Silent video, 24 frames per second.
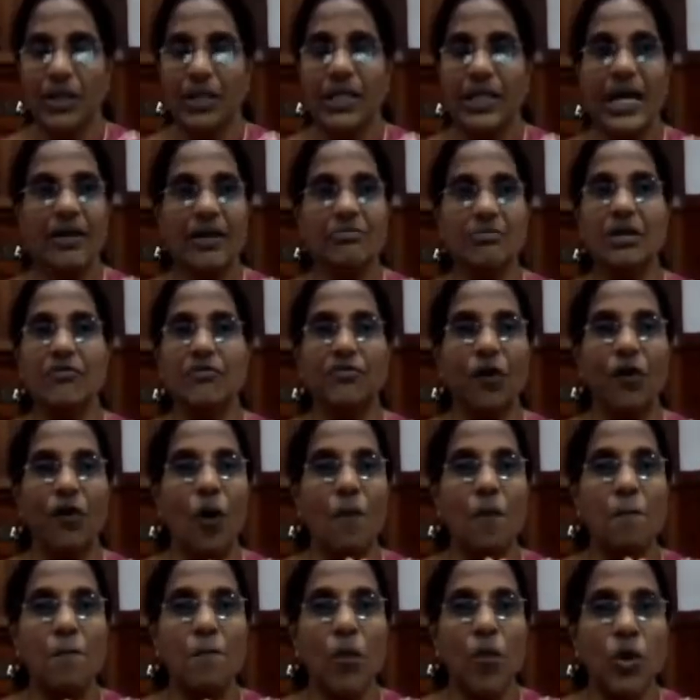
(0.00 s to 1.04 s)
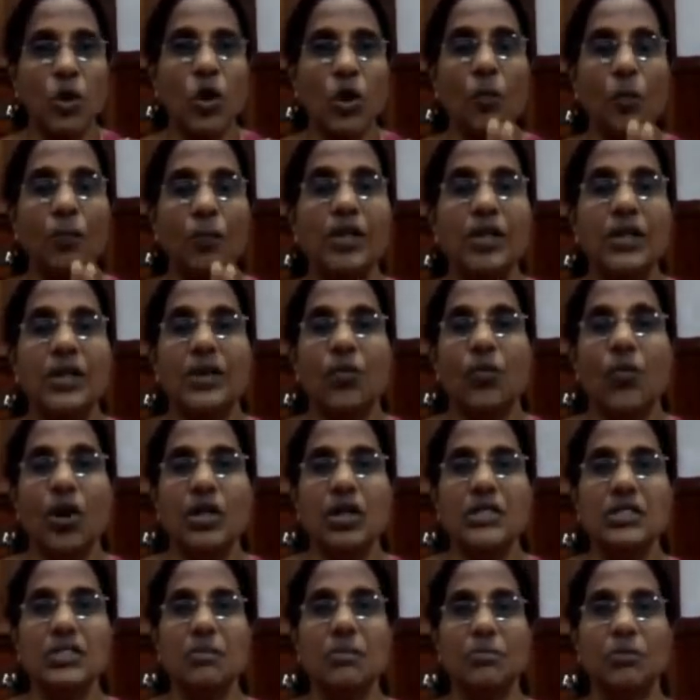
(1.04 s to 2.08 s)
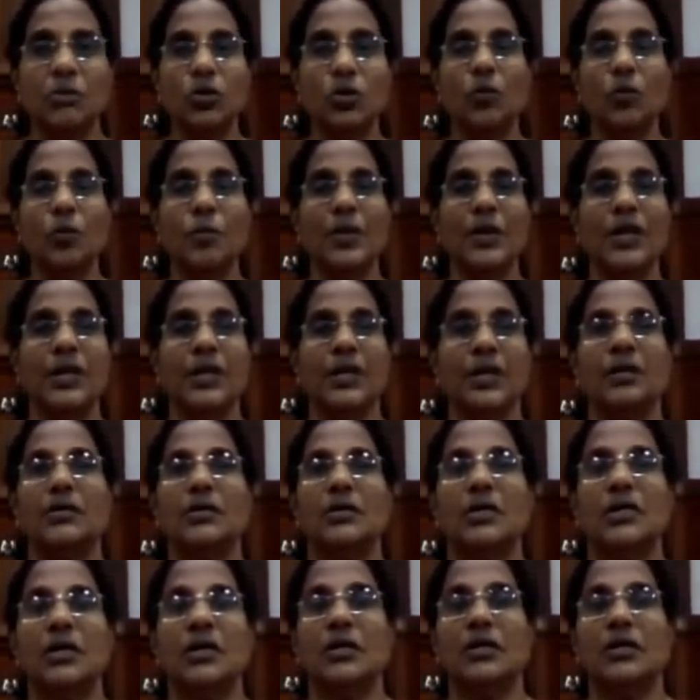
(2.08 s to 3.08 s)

They will form monopoly. What is a monopoly?